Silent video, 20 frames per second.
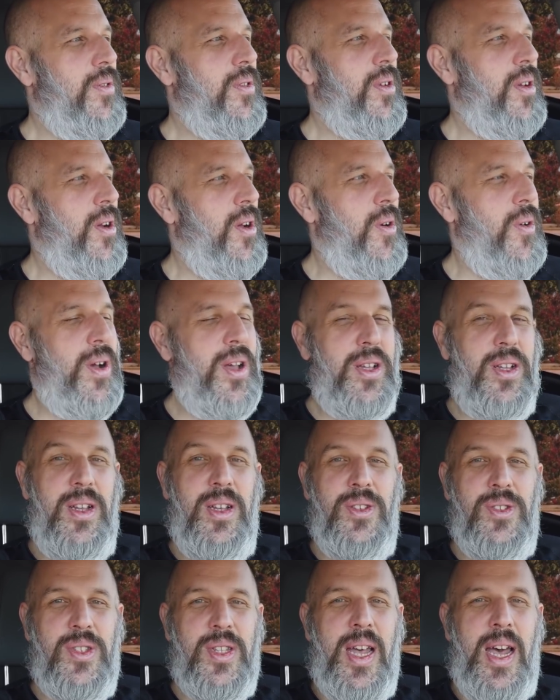you know,
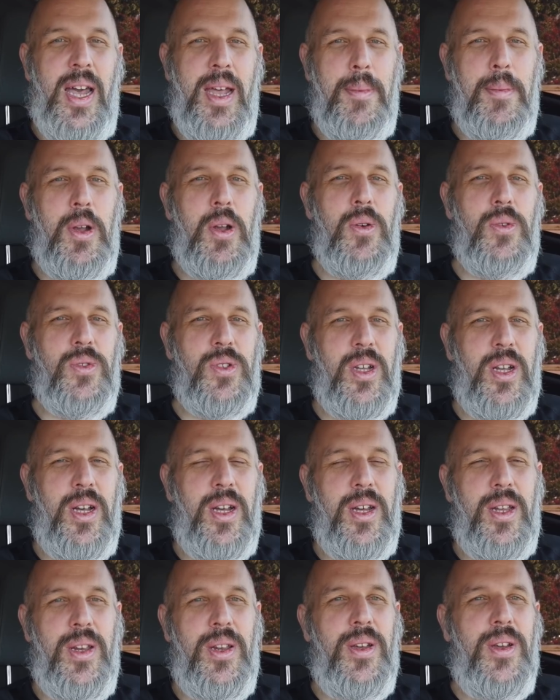as time goes
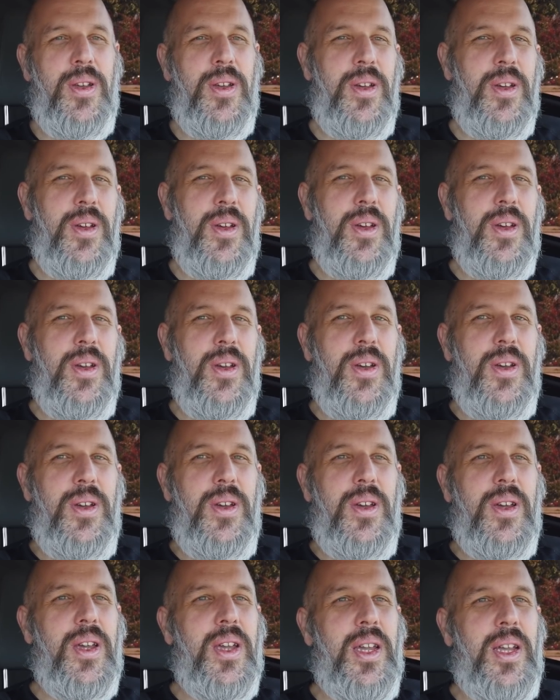on,
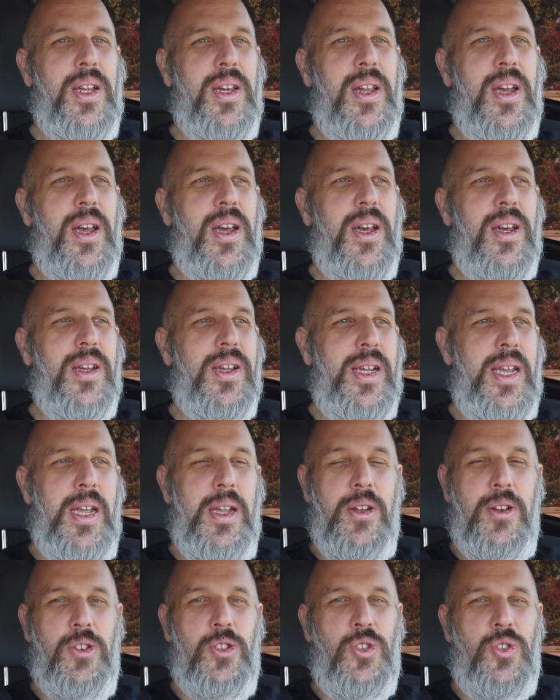and
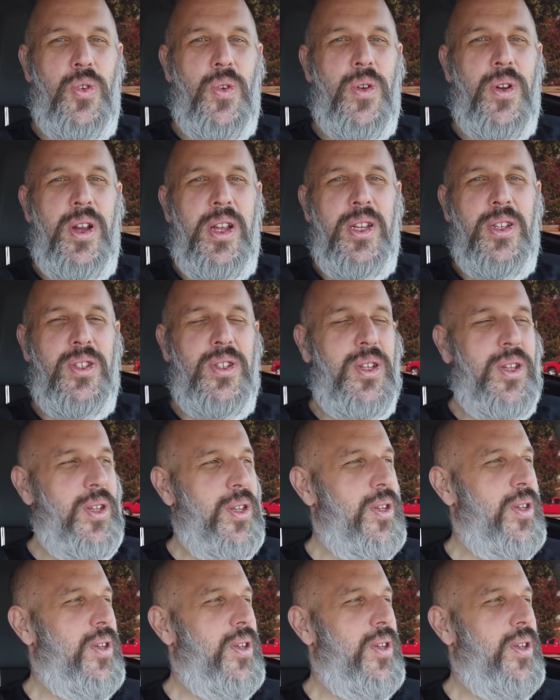get your stories,